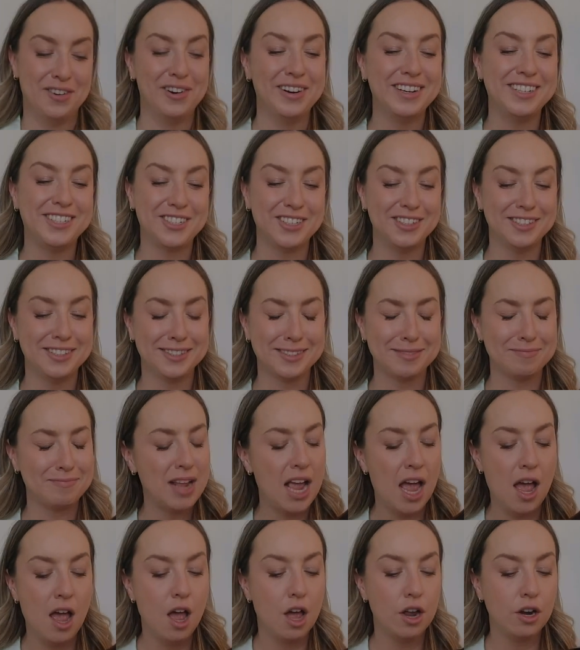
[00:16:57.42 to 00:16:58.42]
which is
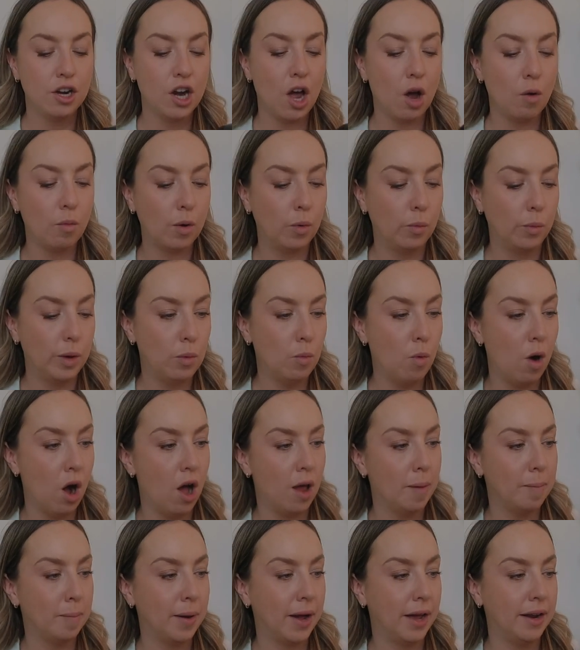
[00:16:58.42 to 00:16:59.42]
not what we
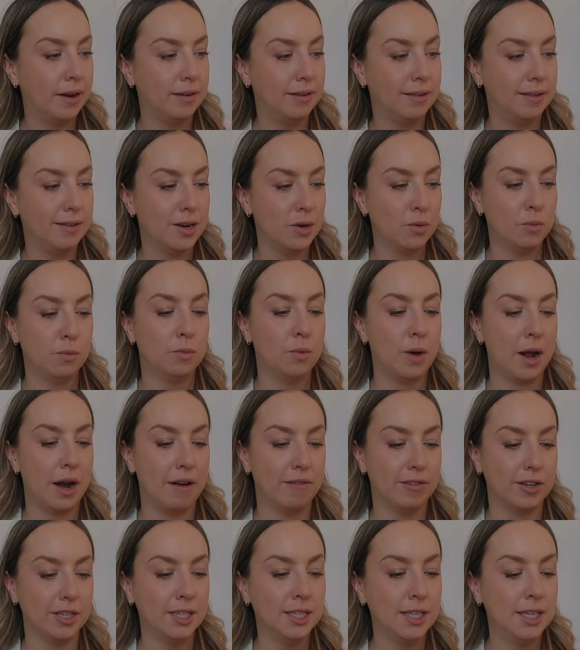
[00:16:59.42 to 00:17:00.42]
want, but
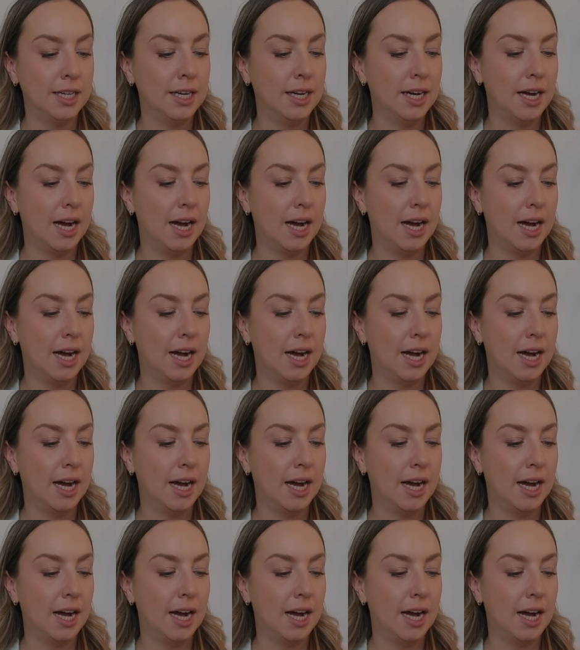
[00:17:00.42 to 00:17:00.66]
whatever.